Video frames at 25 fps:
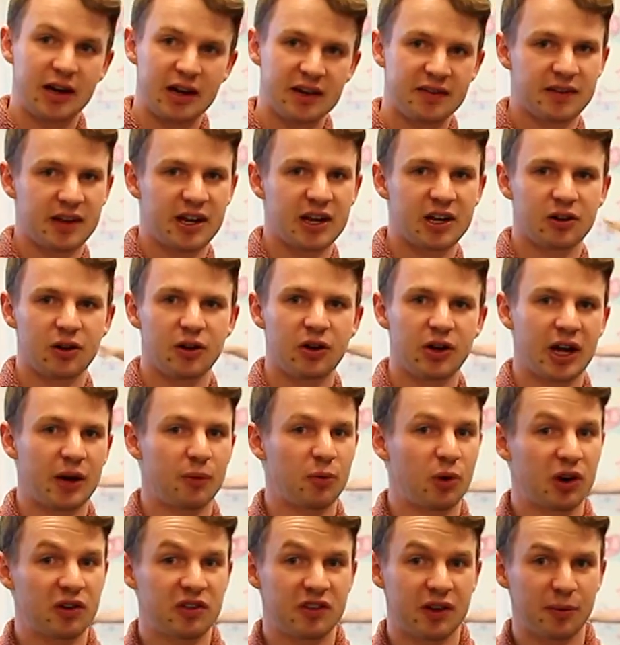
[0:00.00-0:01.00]
Let's take a look
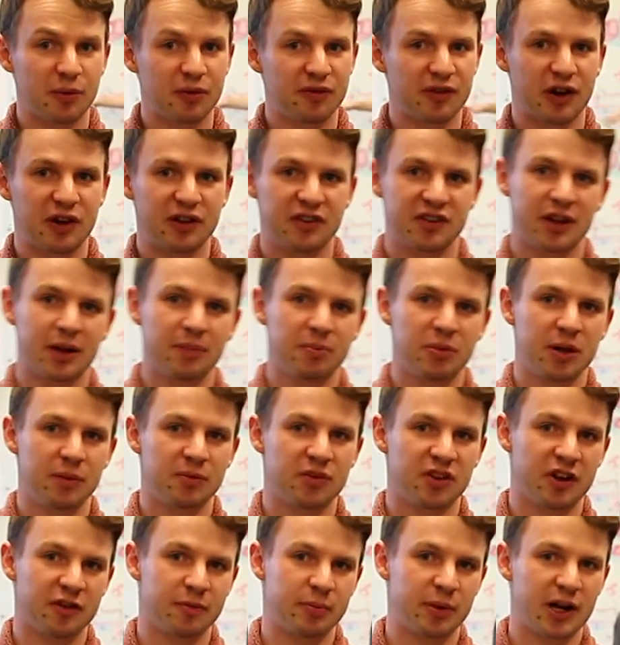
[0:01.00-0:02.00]
at what some of our
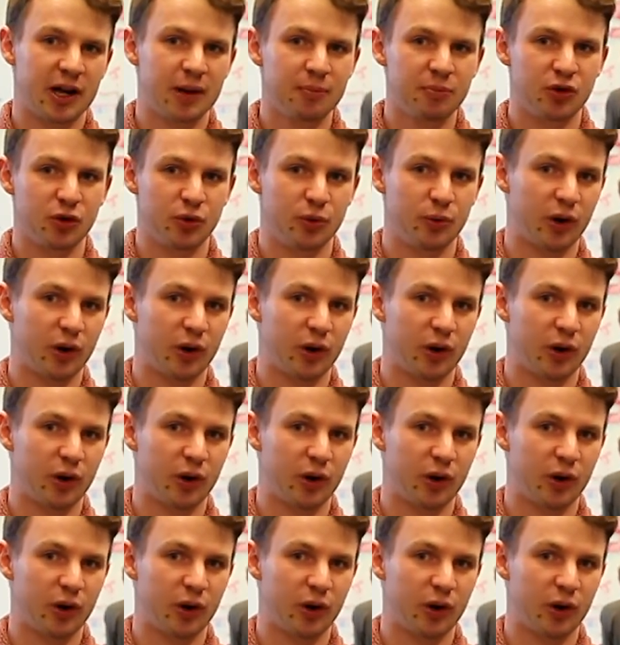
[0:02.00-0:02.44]
subteams have been up to